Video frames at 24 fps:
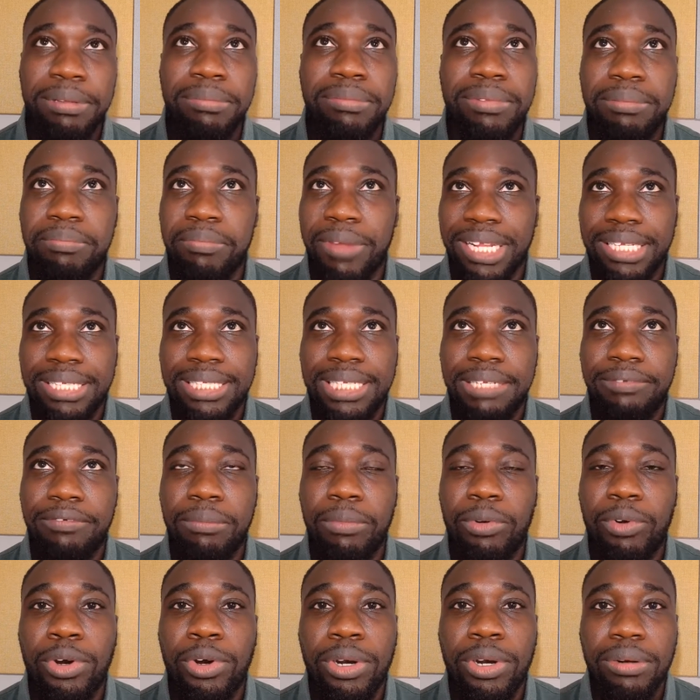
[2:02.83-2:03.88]
me make this even
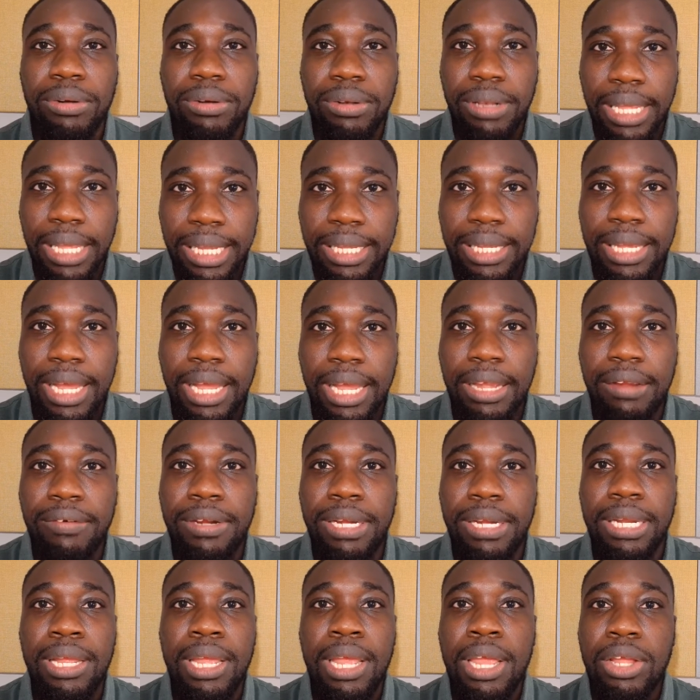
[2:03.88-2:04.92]
more like
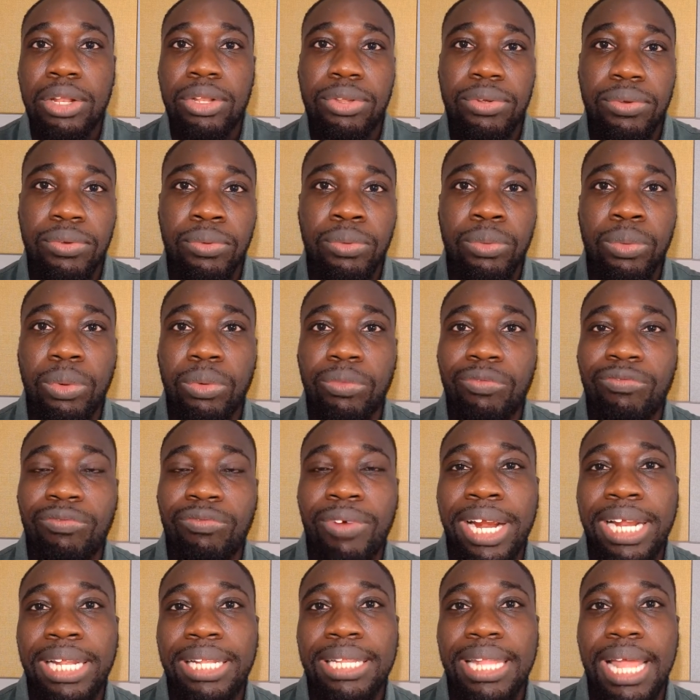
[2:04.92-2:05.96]
concrete to
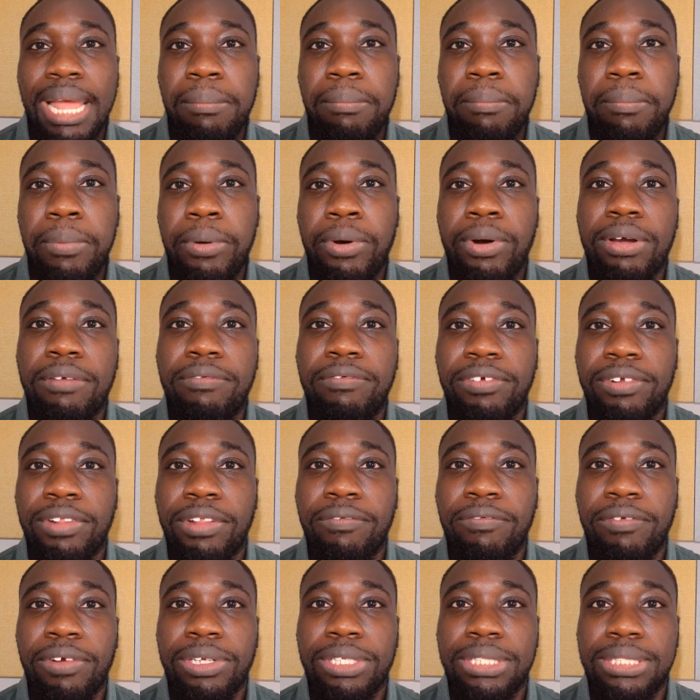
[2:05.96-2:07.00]
write that book for the
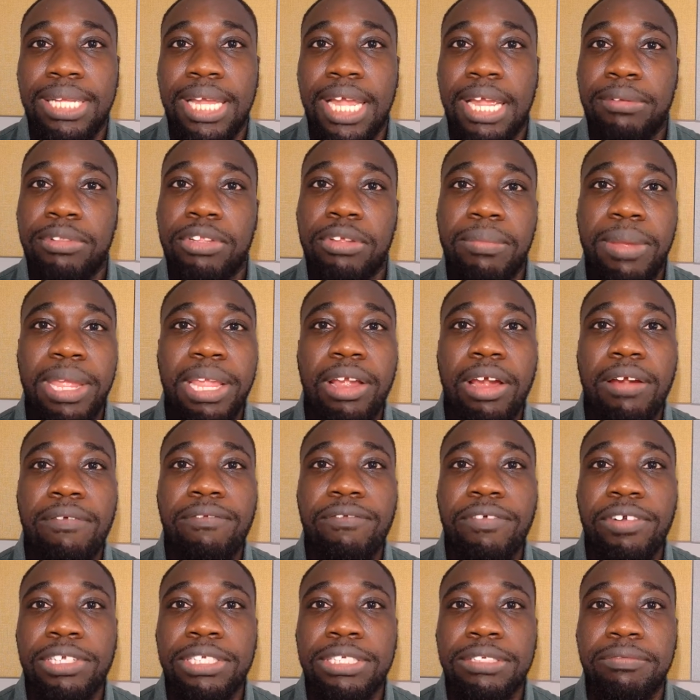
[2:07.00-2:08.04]
first time to make our
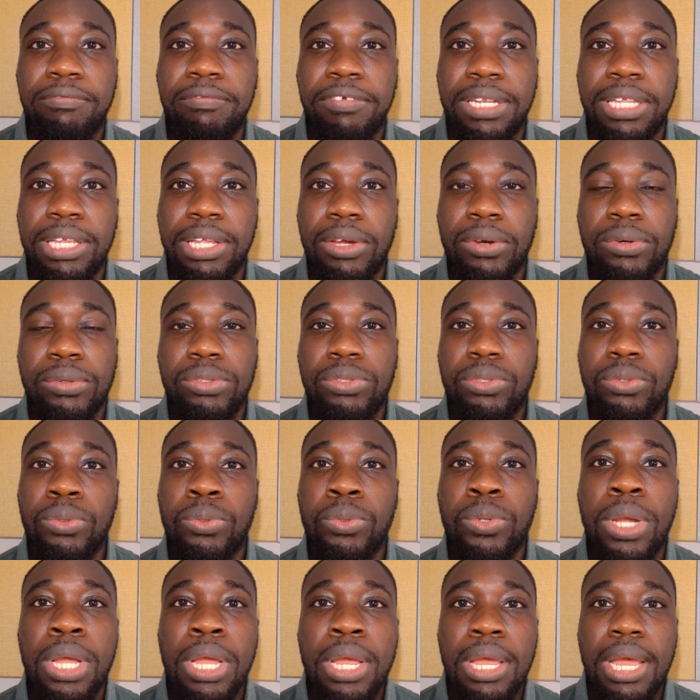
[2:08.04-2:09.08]
first video
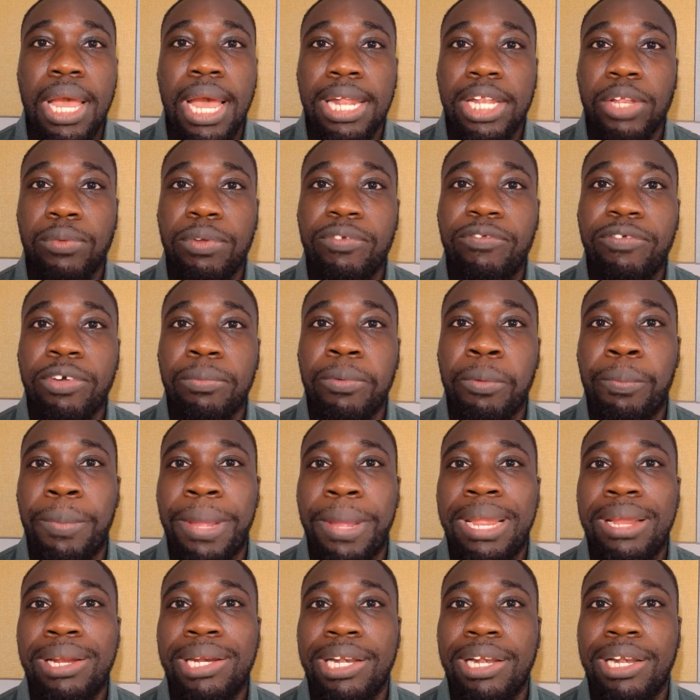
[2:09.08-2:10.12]
to uh, do we feel
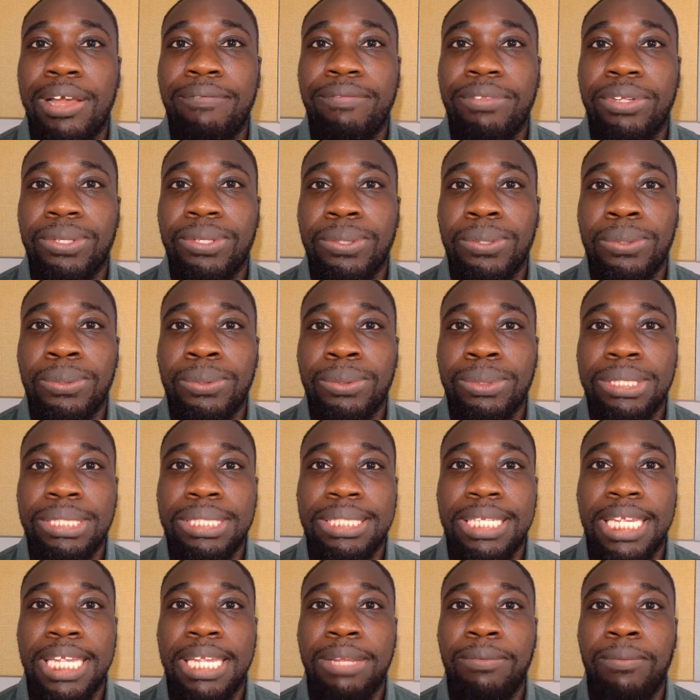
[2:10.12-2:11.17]
prepared enough to
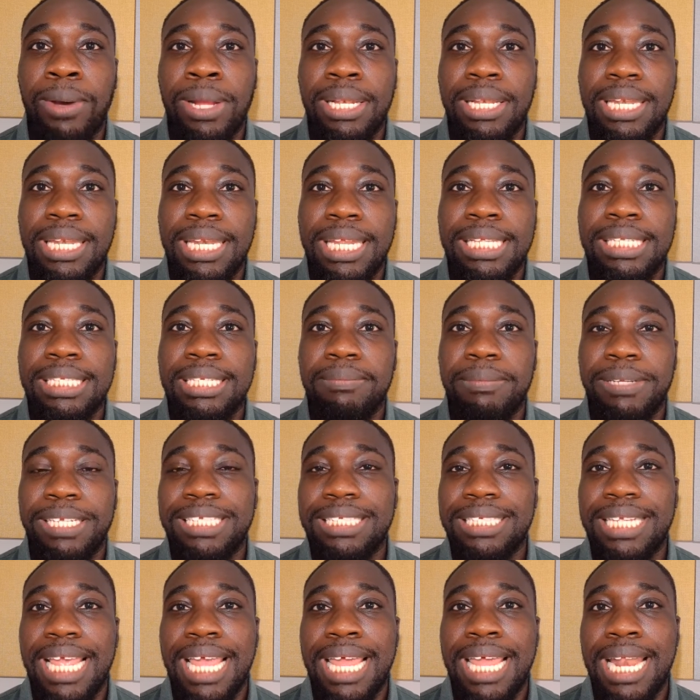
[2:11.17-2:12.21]
say what needs to be
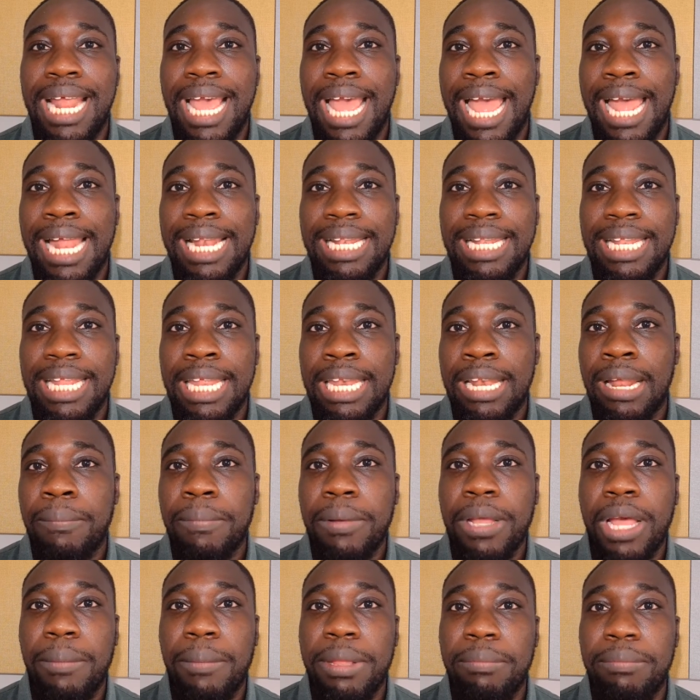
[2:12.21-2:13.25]
said at an
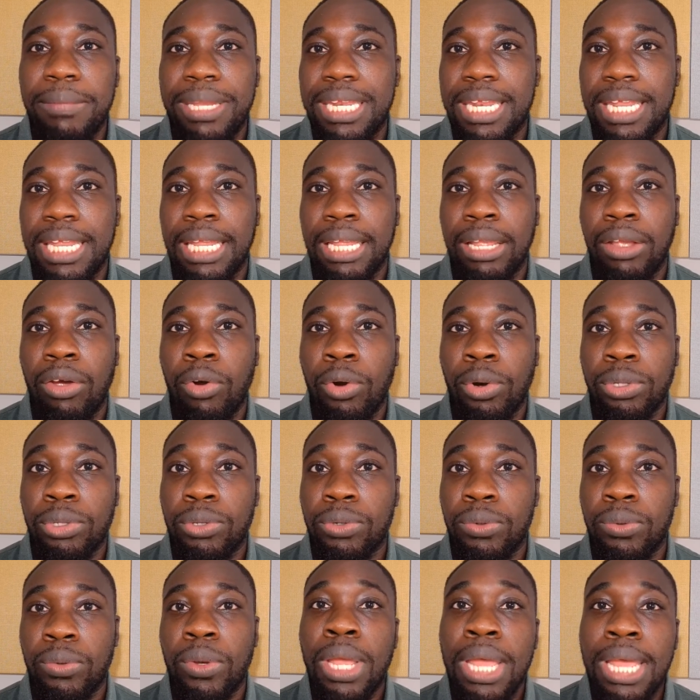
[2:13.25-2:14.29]
upcoming meeting or
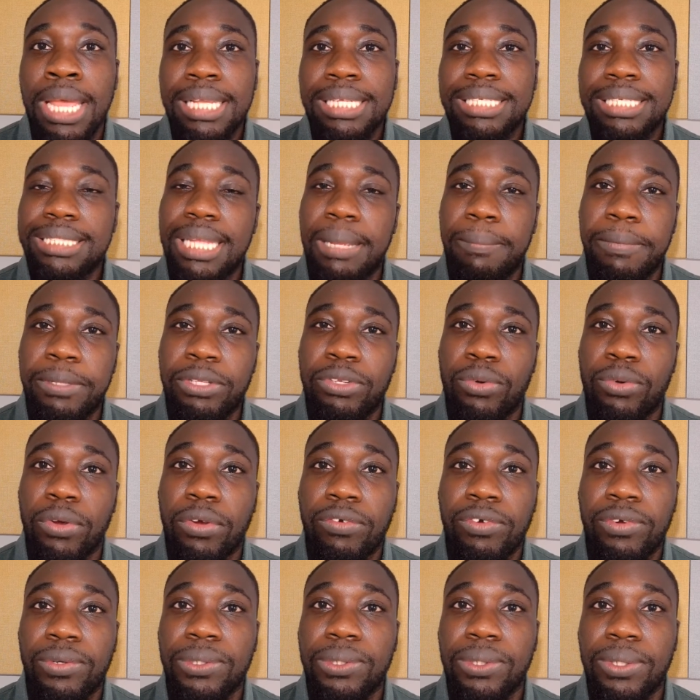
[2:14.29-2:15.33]
to step into a
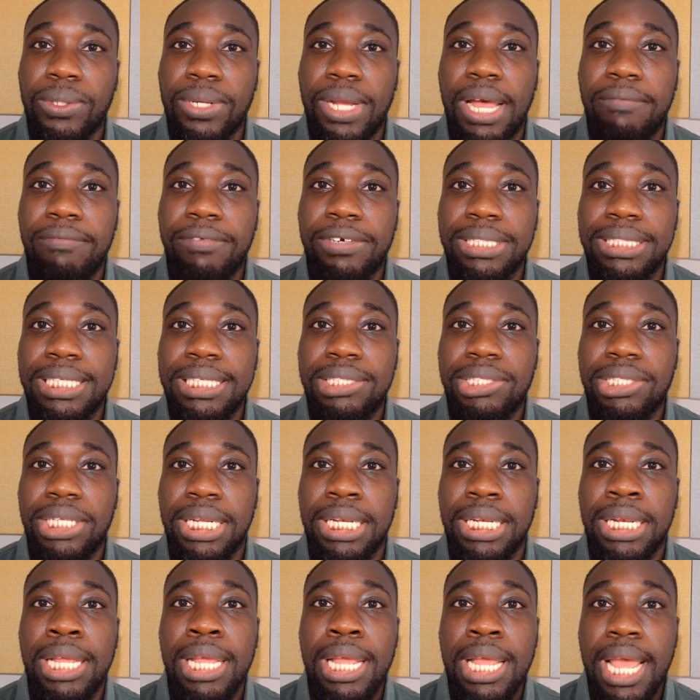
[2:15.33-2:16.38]
crucial
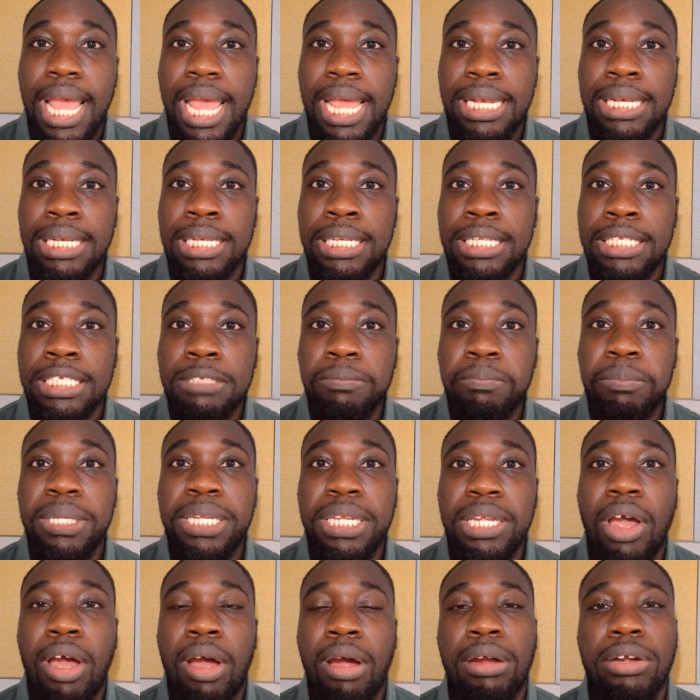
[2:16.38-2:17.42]
conversation and
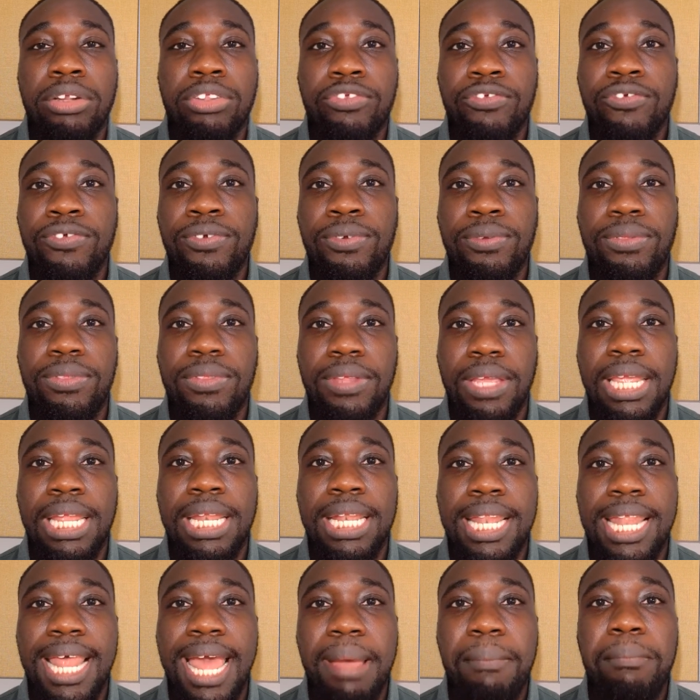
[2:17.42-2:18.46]
speak our truth
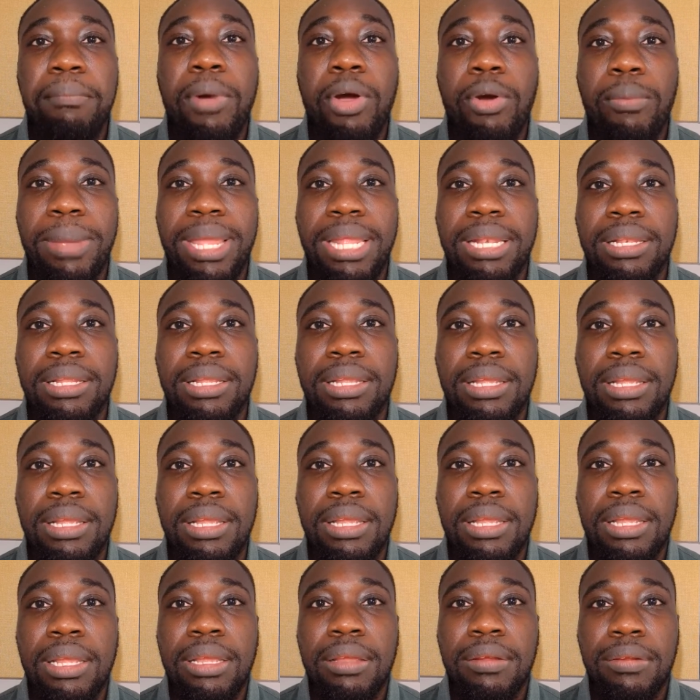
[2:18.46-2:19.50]
in that moment
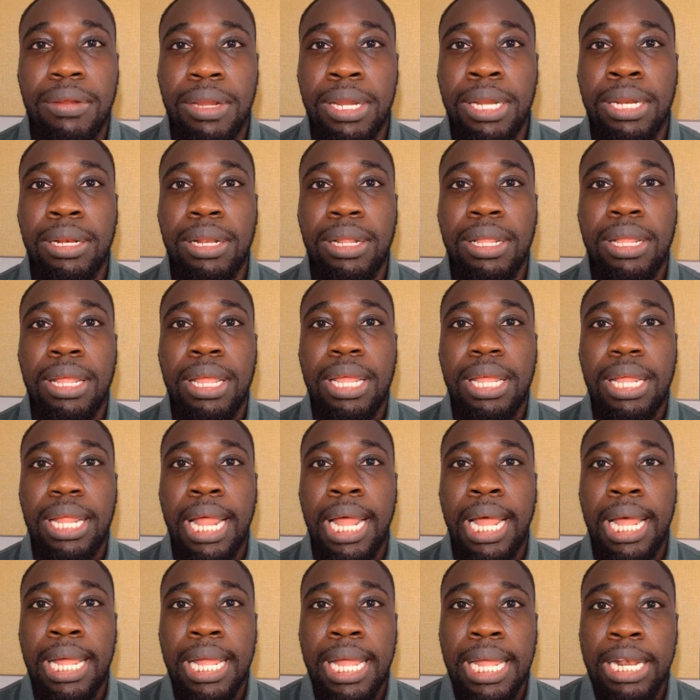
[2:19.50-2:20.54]
right
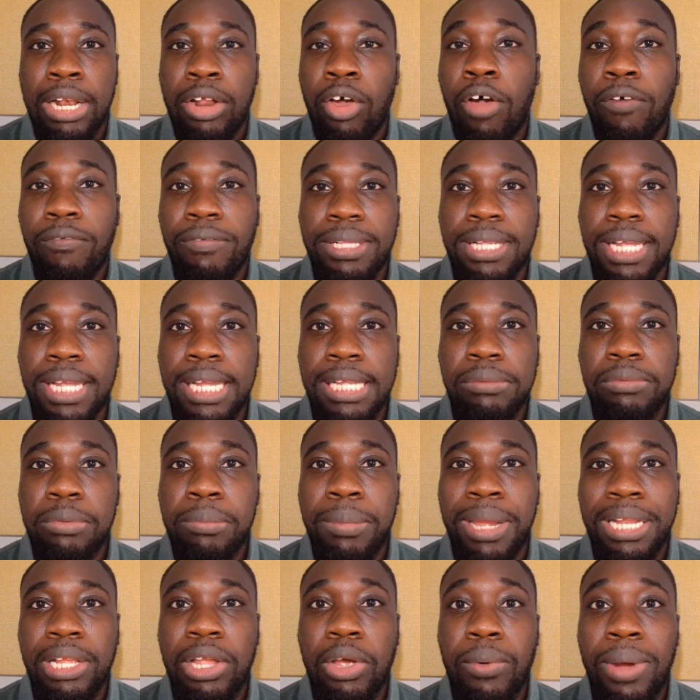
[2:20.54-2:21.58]
uh, and oftentimes we
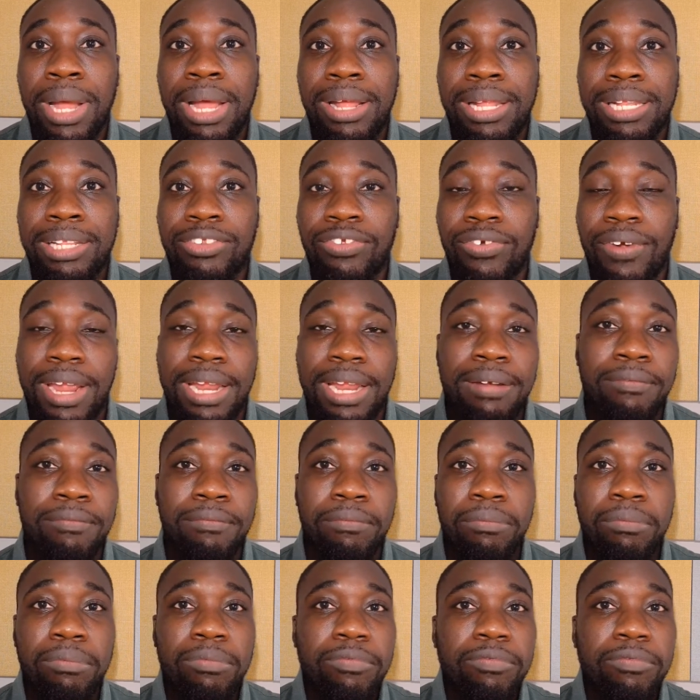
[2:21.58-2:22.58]
might go out and try and